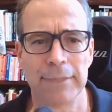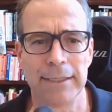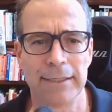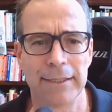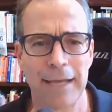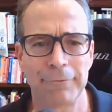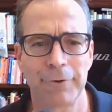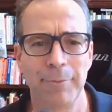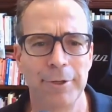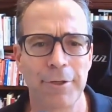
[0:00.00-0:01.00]
And then that
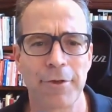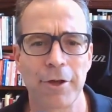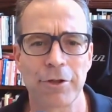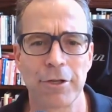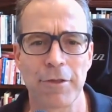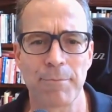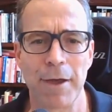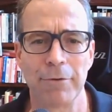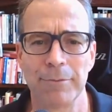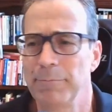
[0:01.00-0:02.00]
frame of discussion is
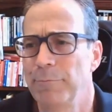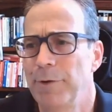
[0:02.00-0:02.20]
bound to